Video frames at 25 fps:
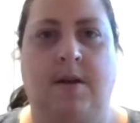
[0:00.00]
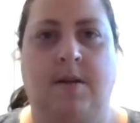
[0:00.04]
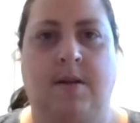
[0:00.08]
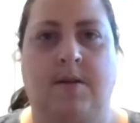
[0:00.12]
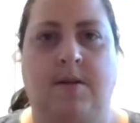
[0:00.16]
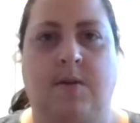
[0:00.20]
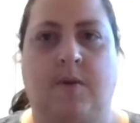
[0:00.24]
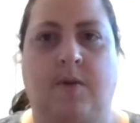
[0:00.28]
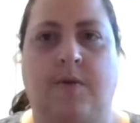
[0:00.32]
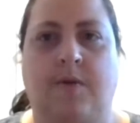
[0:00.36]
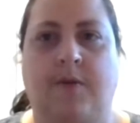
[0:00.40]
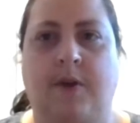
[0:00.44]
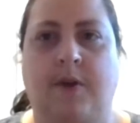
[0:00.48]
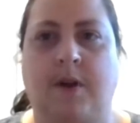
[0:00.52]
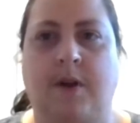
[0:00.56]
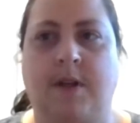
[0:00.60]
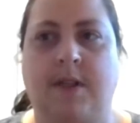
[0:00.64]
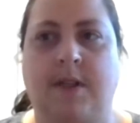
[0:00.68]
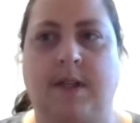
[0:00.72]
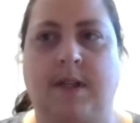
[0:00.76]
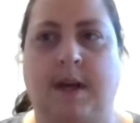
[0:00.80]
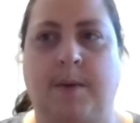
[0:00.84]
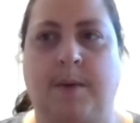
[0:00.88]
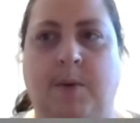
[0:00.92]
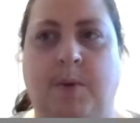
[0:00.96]
So
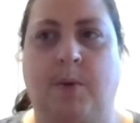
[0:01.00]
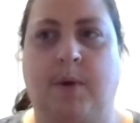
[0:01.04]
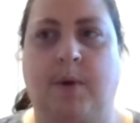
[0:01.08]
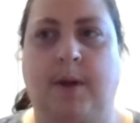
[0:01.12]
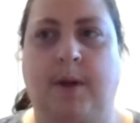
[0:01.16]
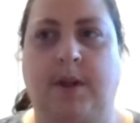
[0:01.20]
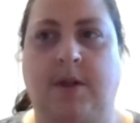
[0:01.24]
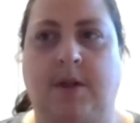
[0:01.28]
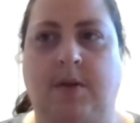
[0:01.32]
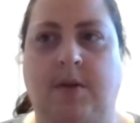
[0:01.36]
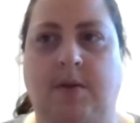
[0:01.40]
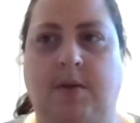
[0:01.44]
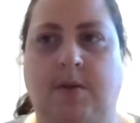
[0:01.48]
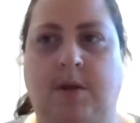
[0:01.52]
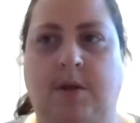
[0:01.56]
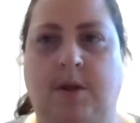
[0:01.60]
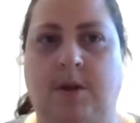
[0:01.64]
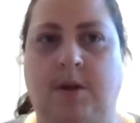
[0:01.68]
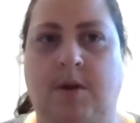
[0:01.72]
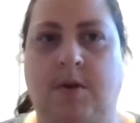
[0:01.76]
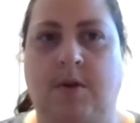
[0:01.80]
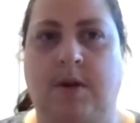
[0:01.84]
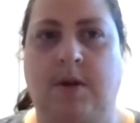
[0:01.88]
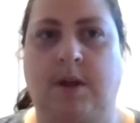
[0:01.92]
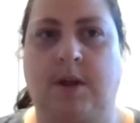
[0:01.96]
first I'm going to
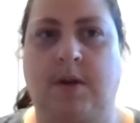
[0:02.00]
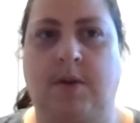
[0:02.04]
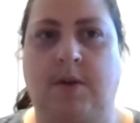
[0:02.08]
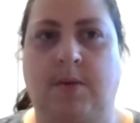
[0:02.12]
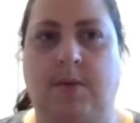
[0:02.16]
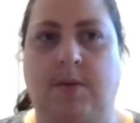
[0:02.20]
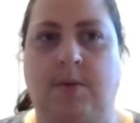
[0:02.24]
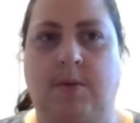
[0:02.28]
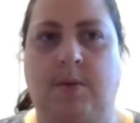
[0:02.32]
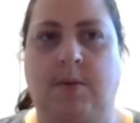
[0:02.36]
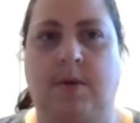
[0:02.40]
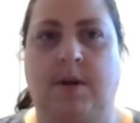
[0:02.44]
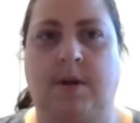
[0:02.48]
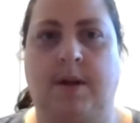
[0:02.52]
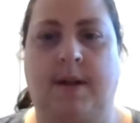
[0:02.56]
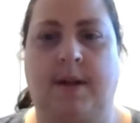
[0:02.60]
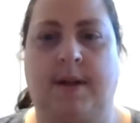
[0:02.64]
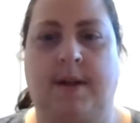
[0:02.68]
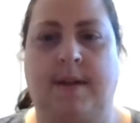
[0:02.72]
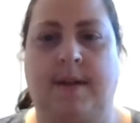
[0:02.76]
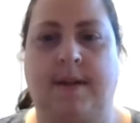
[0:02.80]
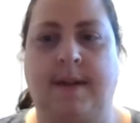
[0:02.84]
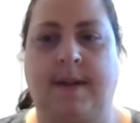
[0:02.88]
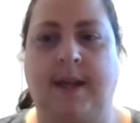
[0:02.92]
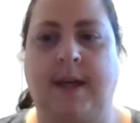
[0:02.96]
show you
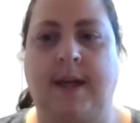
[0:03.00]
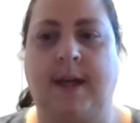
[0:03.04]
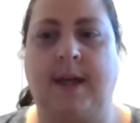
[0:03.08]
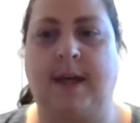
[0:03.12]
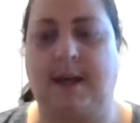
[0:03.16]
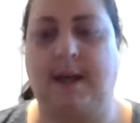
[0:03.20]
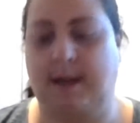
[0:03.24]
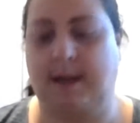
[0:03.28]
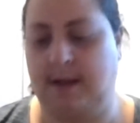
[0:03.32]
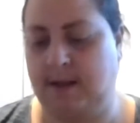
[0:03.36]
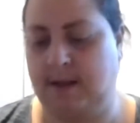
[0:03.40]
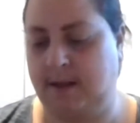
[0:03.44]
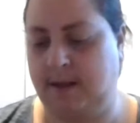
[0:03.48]
the